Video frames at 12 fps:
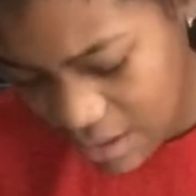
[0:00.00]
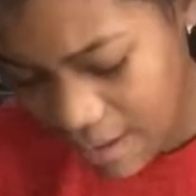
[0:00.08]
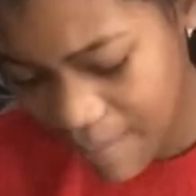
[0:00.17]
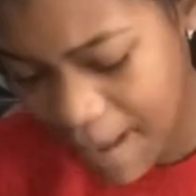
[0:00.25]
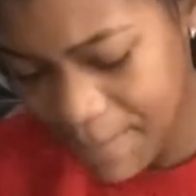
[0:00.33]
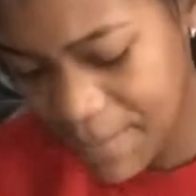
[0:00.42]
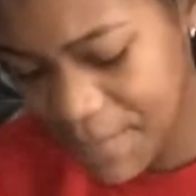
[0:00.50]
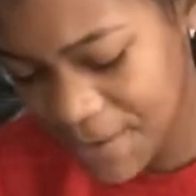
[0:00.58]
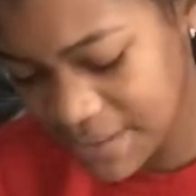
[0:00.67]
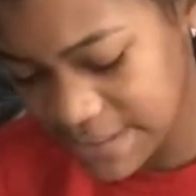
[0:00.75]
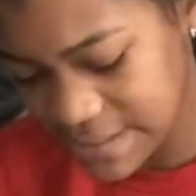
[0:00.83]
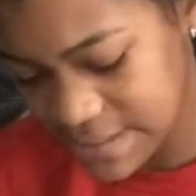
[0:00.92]
oh, happy
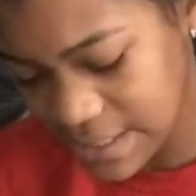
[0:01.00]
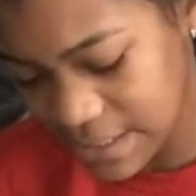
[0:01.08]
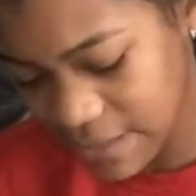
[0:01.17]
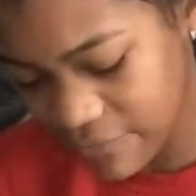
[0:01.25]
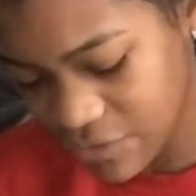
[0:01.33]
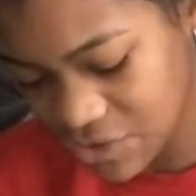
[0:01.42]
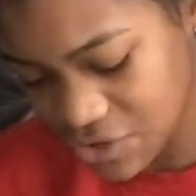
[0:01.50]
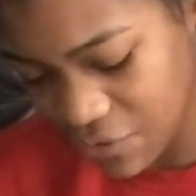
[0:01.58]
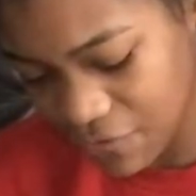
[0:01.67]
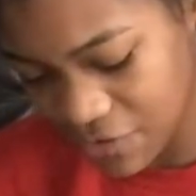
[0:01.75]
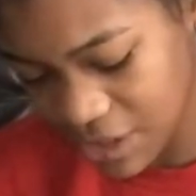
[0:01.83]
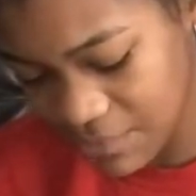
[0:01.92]
birthday, Sissy. I love you so
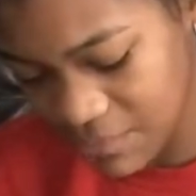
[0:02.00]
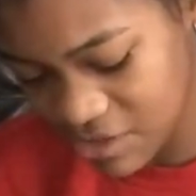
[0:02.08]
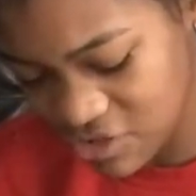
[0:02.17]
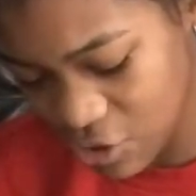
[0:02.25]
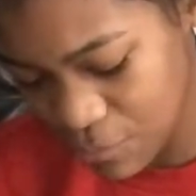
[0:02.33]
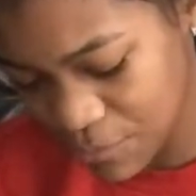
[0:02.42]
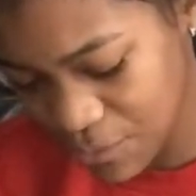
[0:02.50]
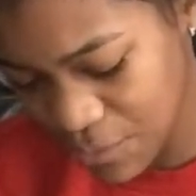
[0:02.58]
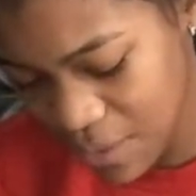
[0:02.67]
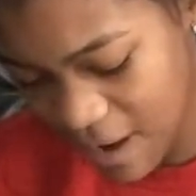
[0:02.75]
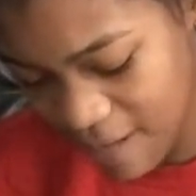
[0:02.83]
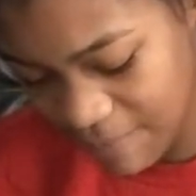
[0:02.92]
freaking much. I hope you
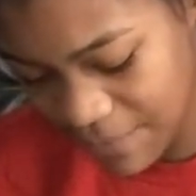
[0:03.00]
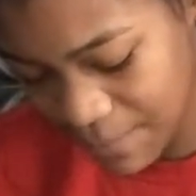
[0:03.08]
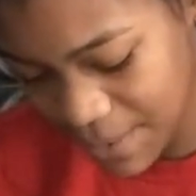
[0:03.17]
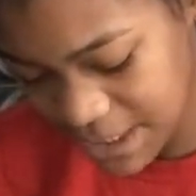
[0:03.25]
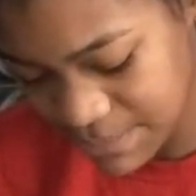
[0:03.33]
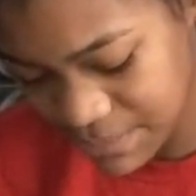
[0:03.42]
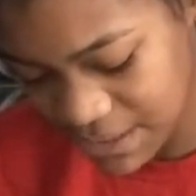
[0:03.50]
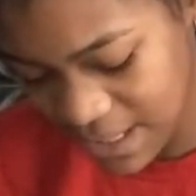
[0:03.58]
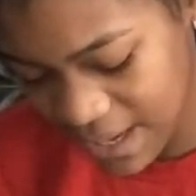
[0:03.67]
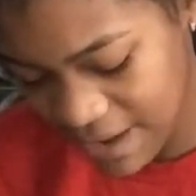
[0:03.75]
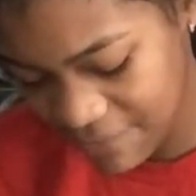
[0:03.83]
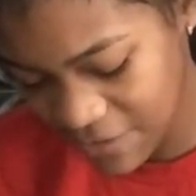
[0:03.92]
have the best
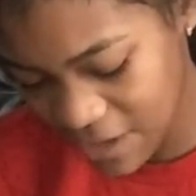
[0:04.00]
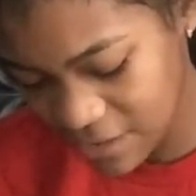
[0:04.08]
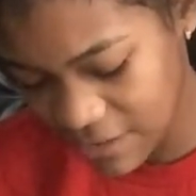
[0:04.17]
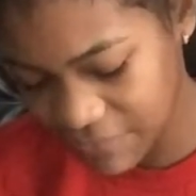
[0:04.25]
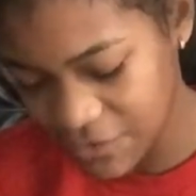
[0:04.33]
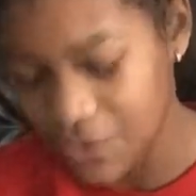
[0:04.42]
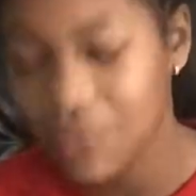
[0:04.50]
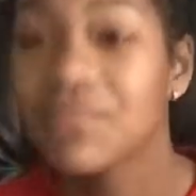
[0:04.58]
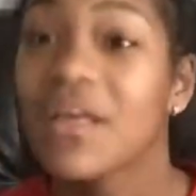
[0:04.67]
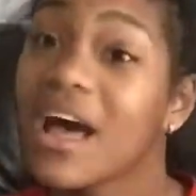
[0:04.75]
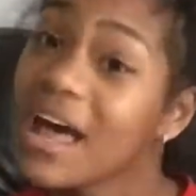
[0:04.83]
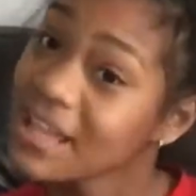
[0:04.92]
Bday ever. I love you.
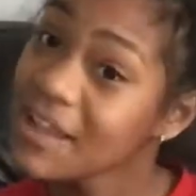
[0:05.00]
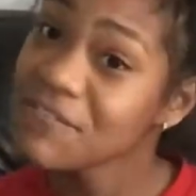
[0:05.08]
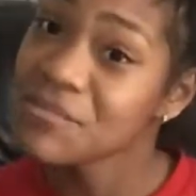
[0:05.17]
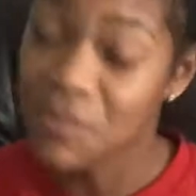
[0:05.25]
I love you